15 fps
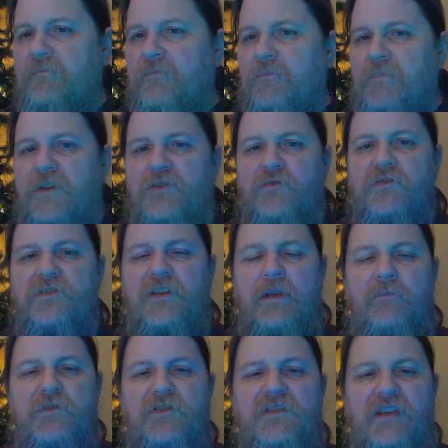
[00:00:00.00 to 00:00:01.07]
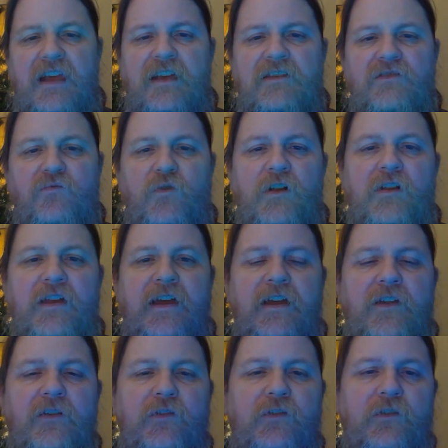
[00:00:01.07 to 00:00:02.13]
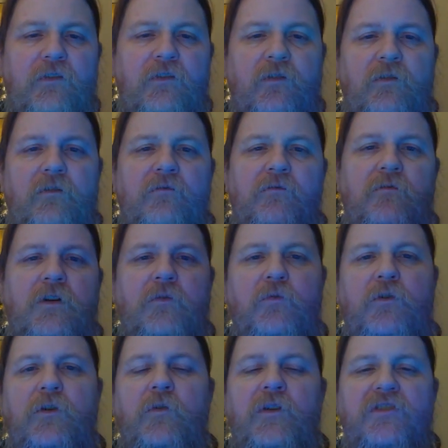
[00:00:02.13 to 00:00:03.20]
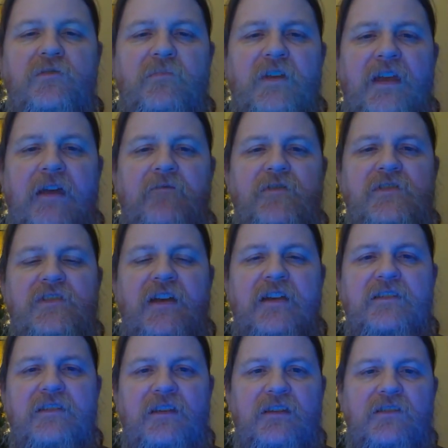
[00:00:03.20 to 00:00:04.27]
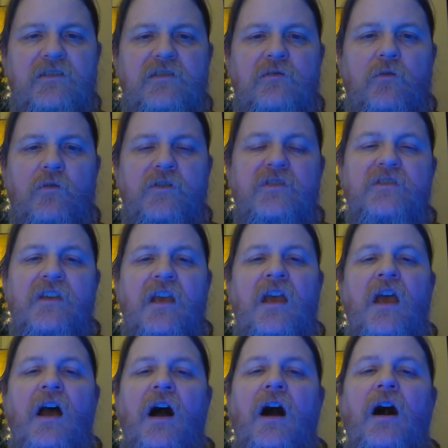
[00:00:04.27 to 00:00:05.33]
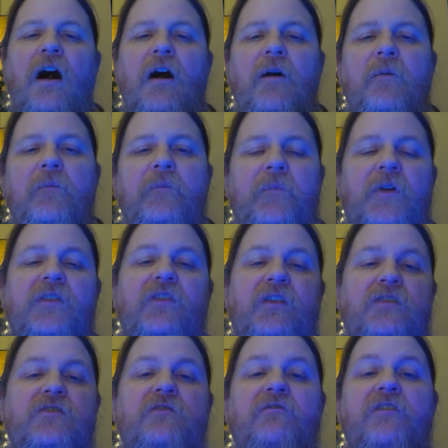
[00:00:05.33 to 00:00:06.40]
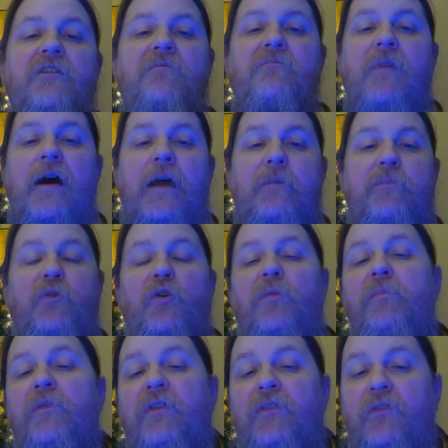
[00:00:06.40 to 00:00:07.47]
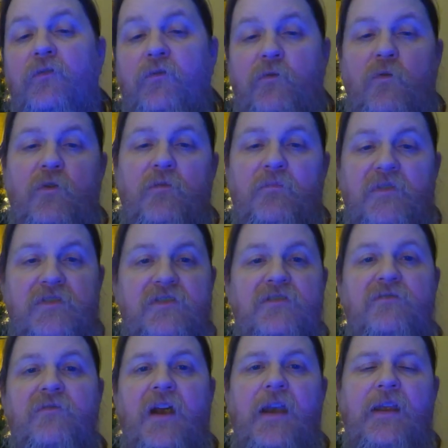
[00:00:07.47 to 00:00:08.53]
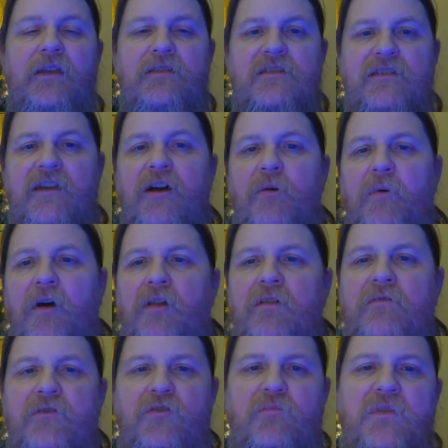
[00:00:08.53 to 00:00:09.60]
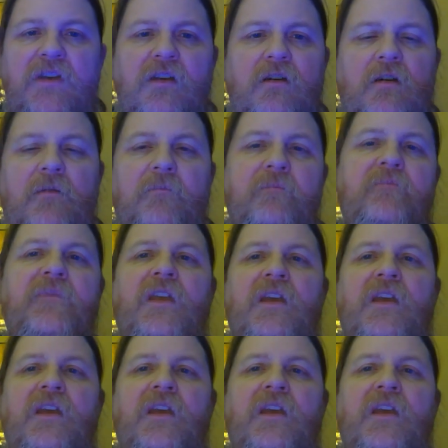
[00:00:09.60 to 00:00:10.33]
major assignments, as well as sort of what we're going to be emphasizing in this course. Essentially, my purpose for business writing is to help all of you become